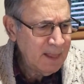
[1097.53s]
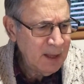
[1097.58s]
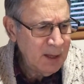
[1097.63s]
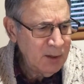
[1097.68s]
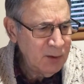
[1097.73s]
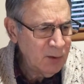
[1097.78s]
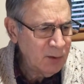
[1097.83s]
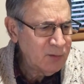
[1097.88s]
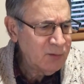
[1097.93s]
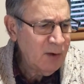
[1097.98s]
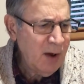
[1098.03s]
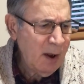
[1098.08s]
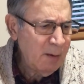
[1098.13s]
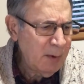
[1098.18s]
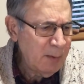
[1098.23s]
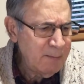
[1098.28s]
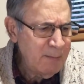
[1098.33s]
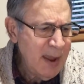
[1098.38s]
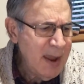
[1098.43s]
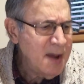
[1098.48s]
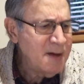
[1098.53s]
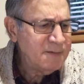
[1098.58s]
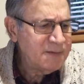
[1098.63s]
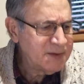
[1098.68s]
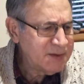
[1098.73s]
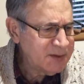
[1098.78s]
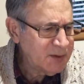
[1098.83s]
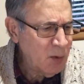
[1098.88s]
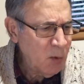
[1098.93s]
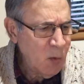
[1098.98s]
Your trauma may have
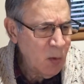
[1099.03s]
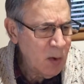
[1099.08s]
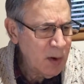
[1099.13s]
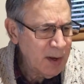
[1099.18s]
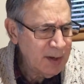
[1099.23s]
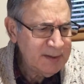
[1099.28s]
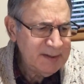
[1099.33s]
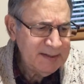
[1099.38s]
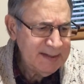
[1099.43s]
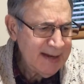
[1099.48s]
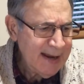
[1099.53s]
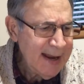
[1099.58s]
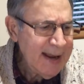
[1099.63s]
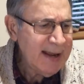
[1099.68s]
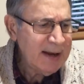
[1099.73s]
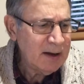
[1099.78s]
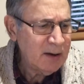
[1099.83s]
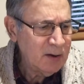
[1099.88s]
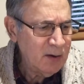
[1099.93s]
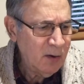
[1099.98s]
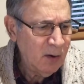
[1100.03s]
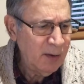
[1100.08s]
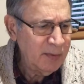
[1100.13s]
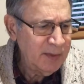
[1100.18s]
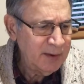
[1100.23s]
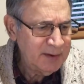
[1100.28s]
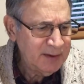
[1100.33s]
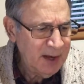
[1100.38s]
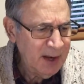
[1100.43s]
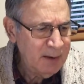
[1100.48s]
scored a 10 on
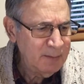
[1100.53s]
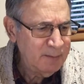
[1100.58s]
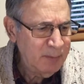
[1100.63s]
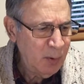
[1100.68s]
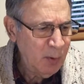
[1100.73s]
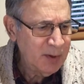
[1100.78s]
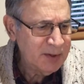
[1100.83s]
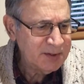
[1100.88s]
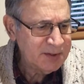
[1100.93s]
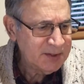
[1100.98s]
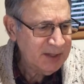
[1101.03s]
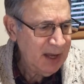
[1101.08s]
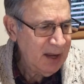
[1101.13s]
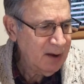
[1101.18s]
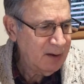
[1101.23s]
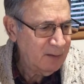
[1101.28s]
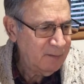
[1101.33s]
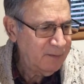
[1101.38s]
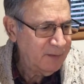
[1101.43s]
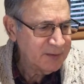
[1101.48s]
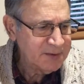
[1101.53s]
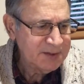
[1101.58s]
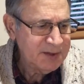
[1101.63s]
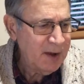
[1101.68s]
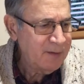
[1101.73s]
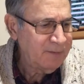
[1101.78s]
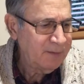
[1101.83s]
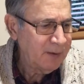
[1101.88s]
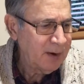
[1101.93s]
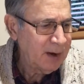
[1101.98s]
the 10-point scale for
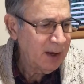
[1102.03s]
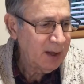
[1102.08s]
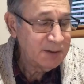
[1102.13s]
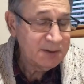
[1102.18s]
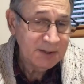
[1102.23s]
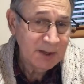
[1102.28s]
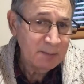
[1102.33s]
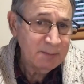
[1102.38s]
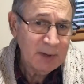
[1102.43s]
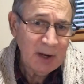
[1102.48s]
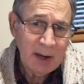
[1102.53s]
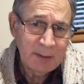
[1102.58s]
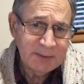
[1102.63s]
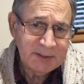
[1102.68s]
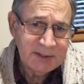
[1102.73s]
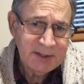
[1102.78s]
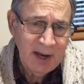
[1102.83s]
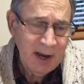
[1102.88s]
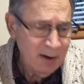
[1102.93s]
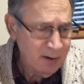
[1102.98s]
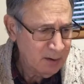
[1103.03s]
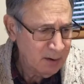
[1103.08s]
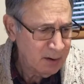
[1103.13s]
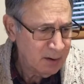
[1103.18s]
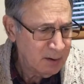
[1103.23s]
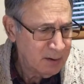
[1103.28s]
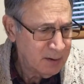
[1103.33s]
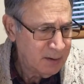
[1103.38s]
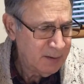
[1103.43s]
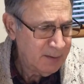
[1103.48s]
suffering and sometimes
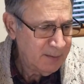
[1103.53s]
terror,